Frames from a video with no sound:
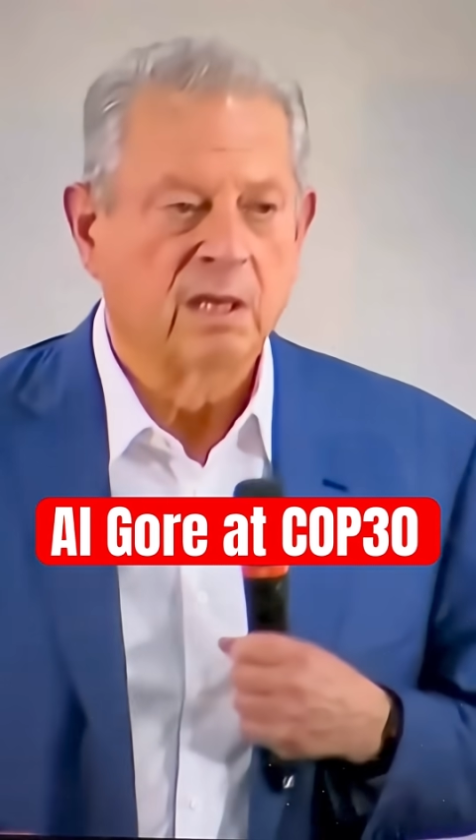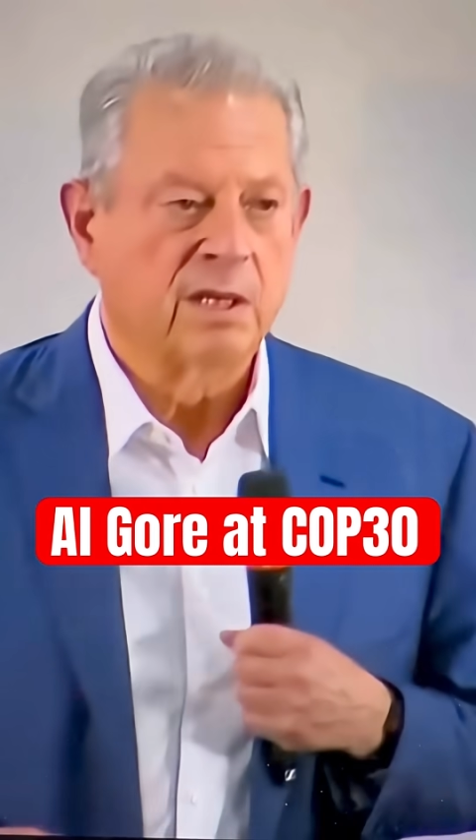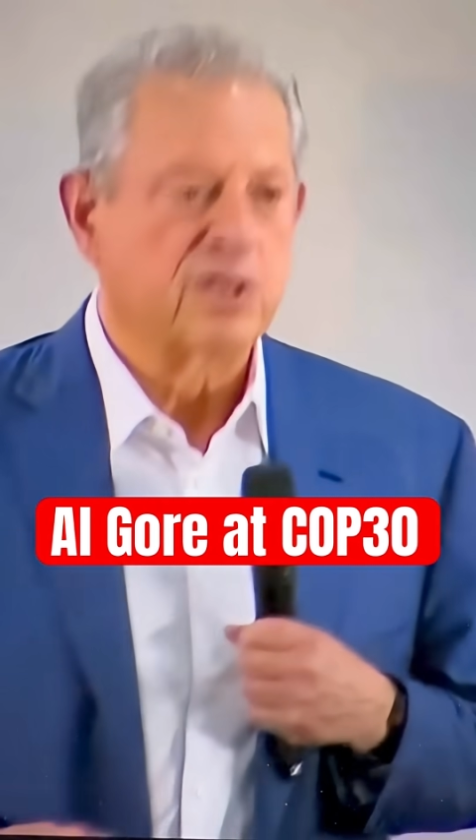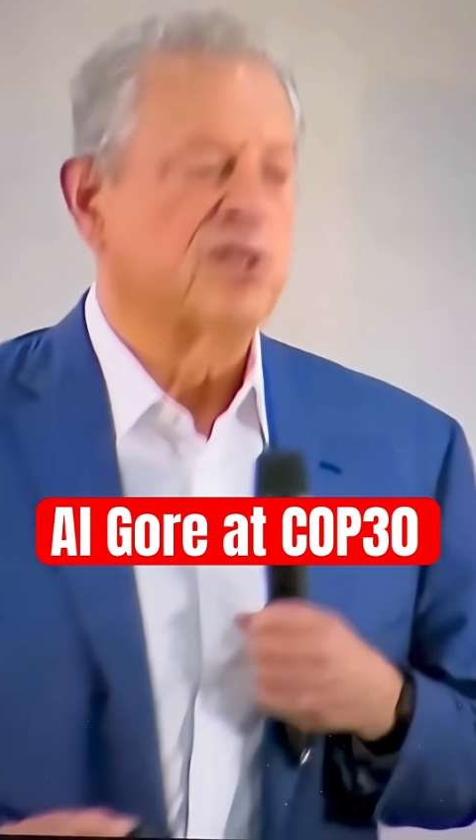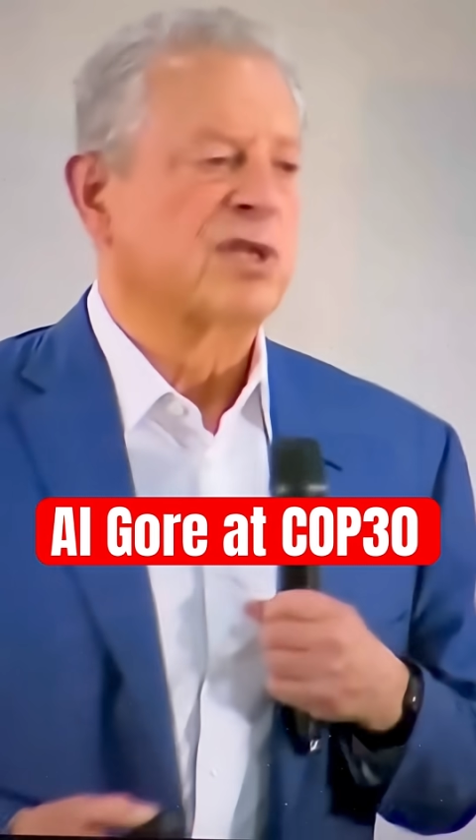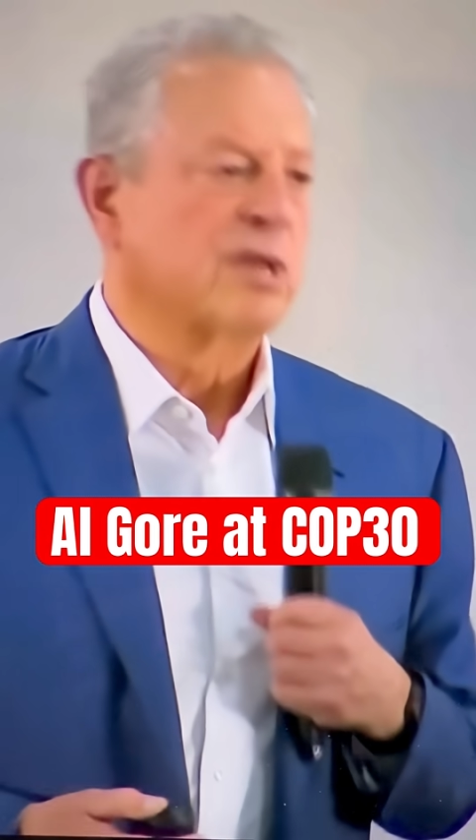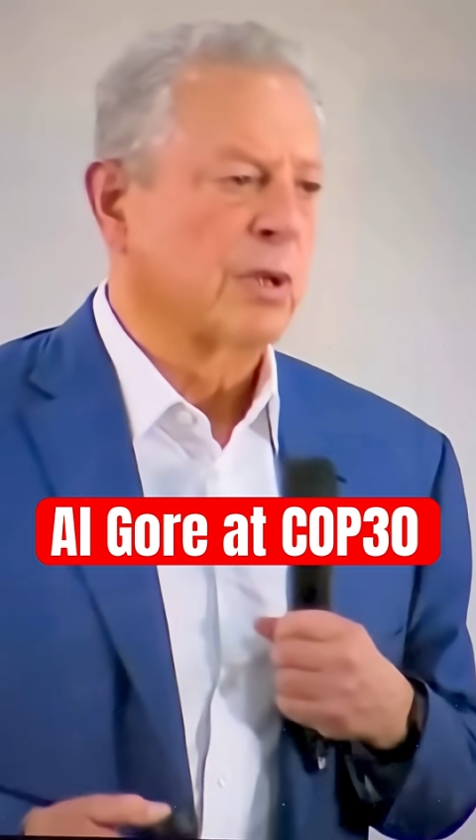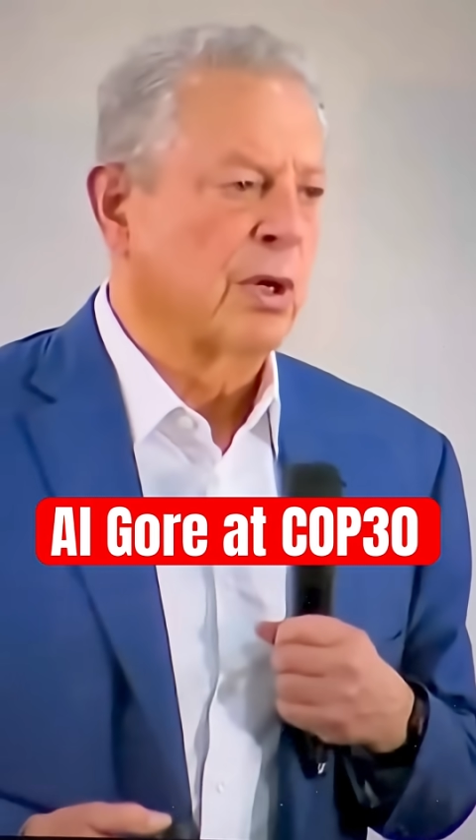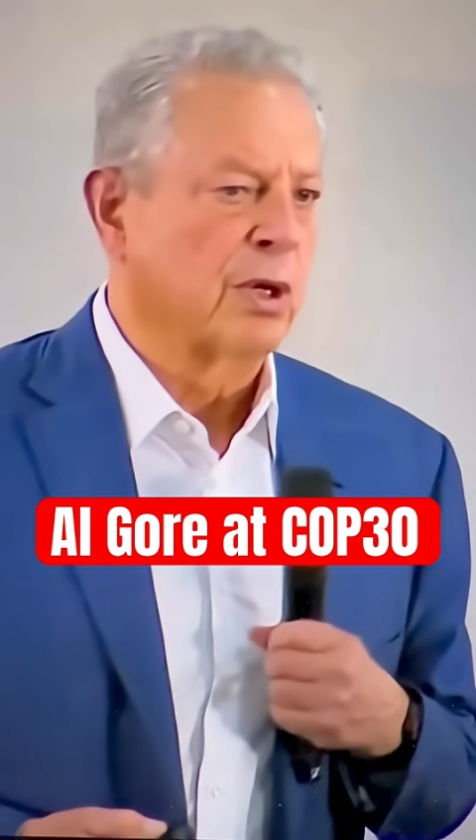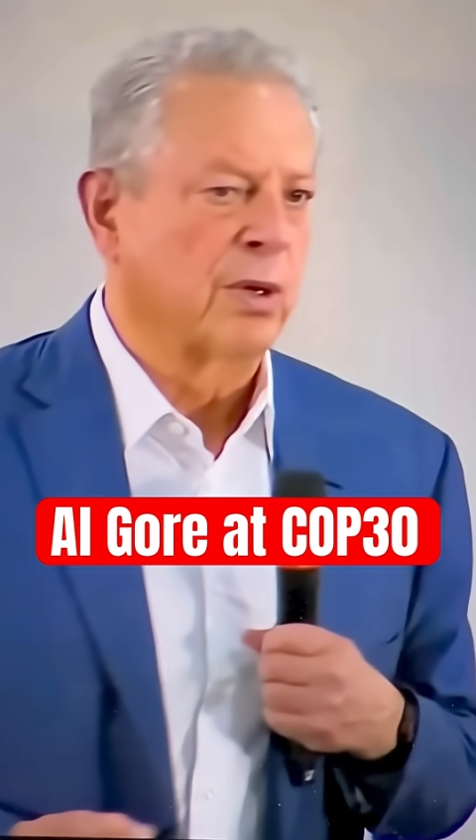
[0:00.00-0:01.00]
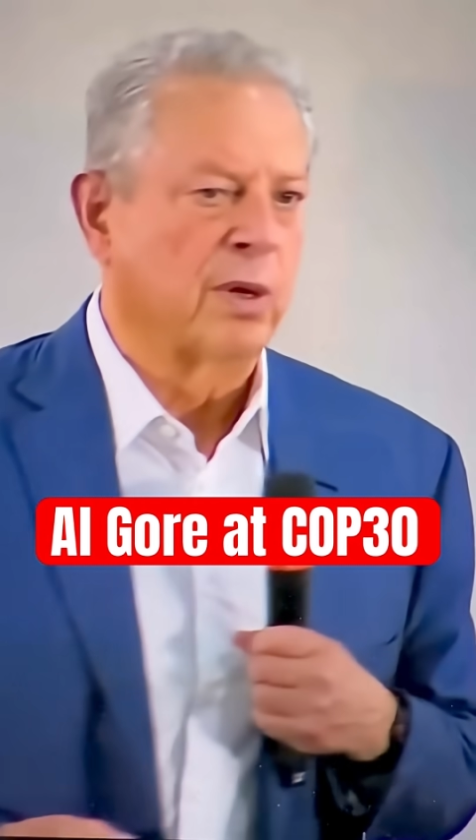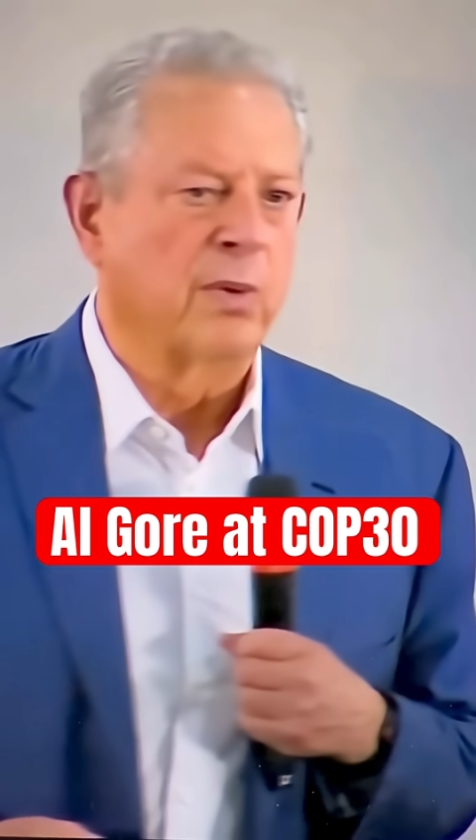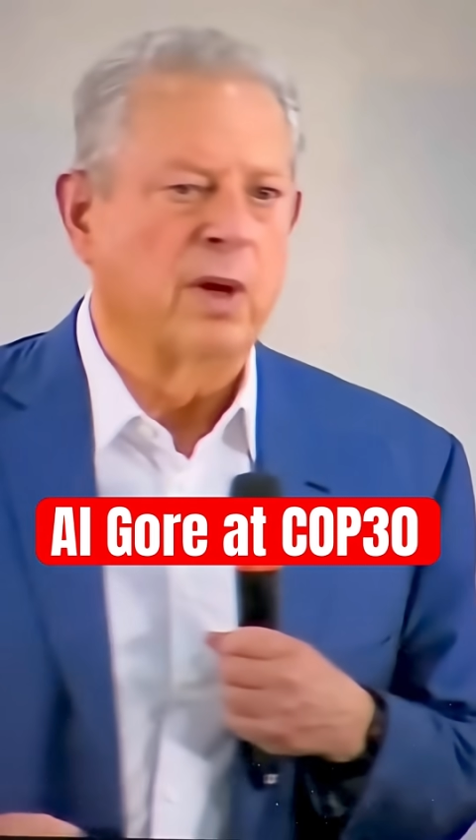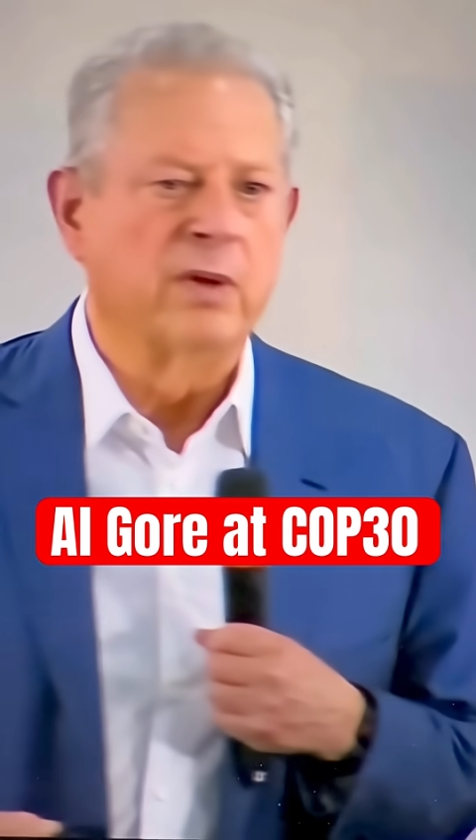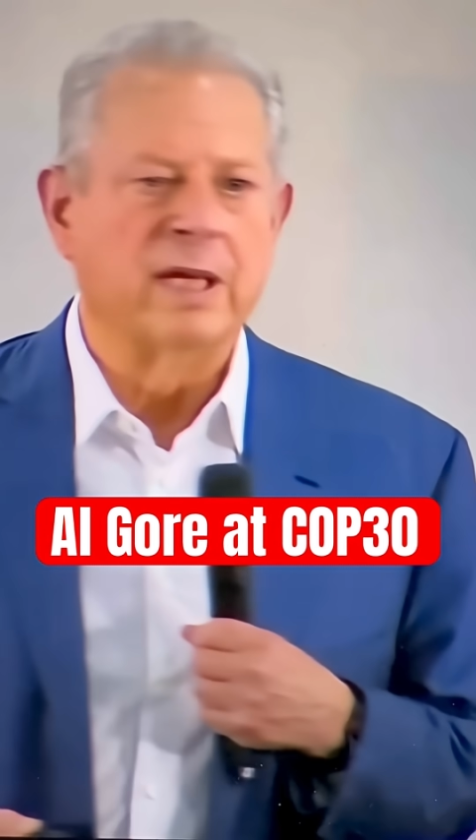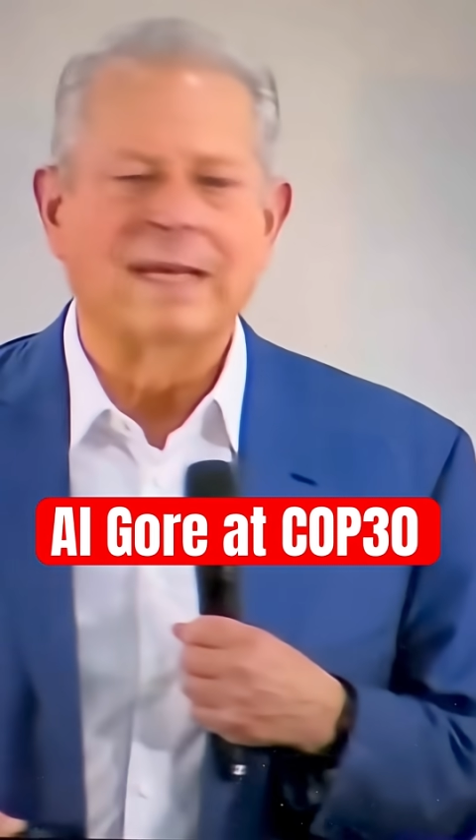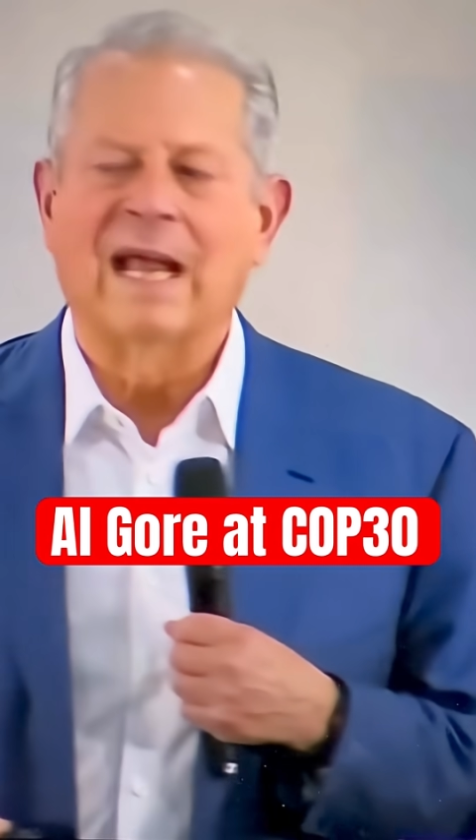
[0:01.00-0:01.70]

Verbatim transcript: This is the third year in a row that